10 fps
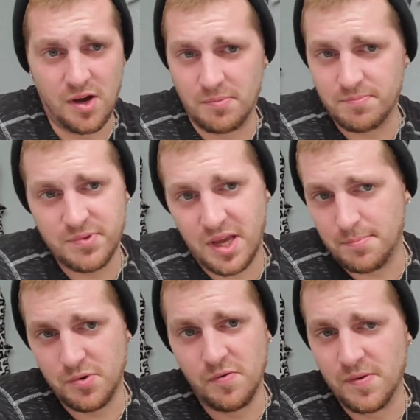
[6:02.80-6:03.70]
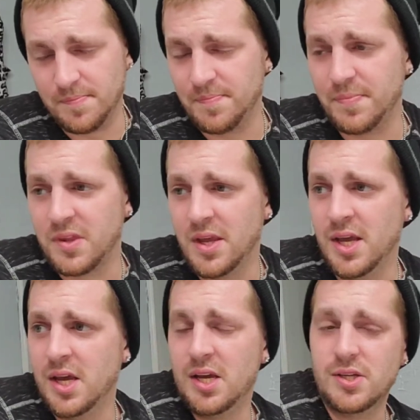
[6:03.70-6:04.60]
on, kept moving.
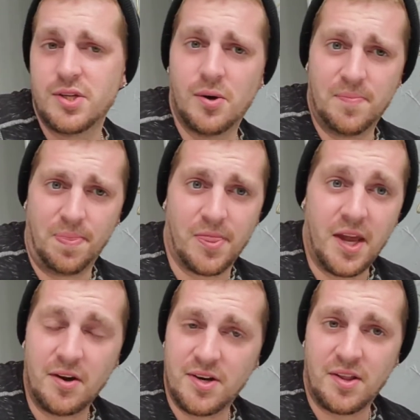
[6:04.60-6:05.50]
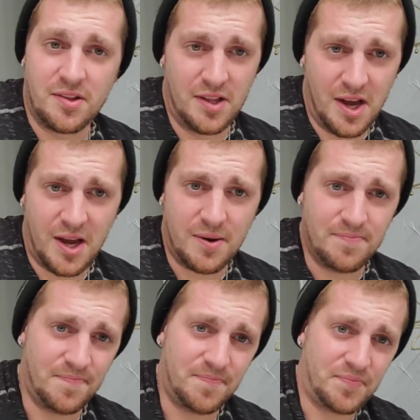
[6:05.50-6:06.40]
So later down the
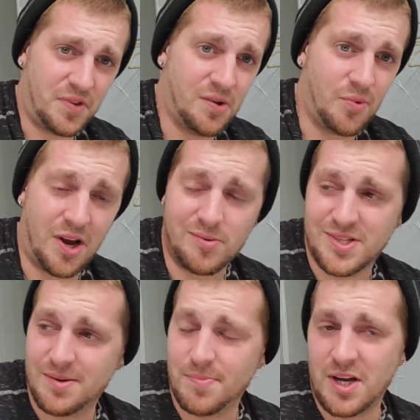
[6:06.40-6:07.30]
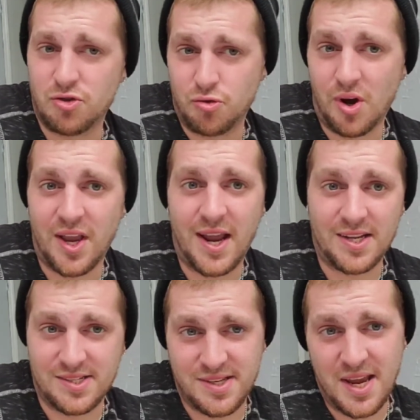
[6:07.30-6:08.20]
line, when I was in my drug
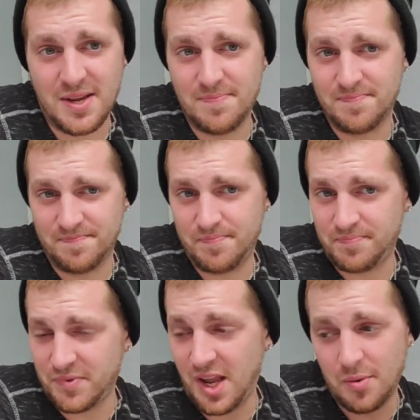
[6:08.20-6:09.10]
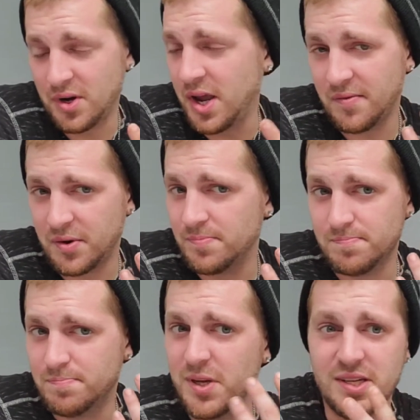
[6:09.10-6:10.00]
addict state, I would never
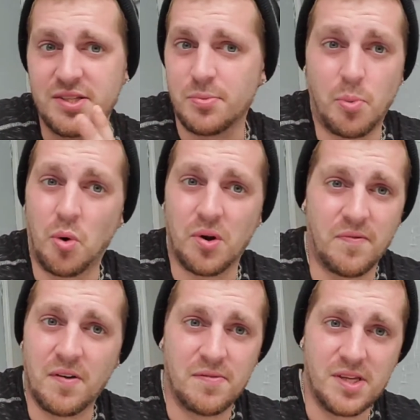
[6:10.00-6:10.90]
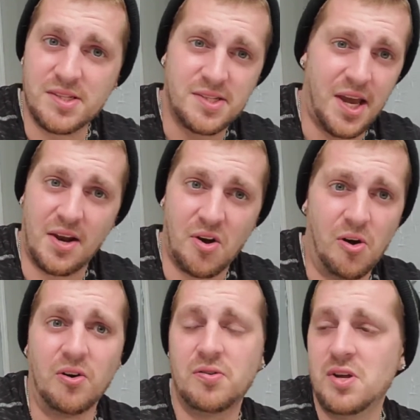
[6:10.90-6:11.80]
be supportive of this at
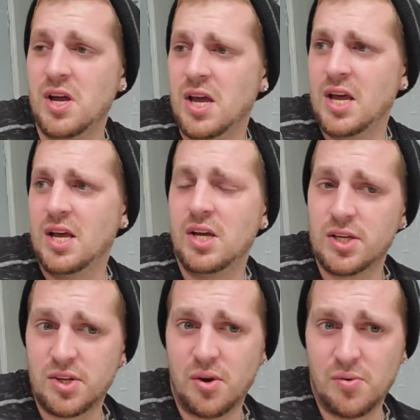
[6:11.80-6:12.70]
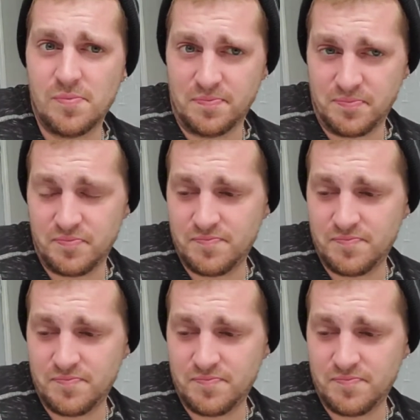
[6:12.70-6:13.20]
all. So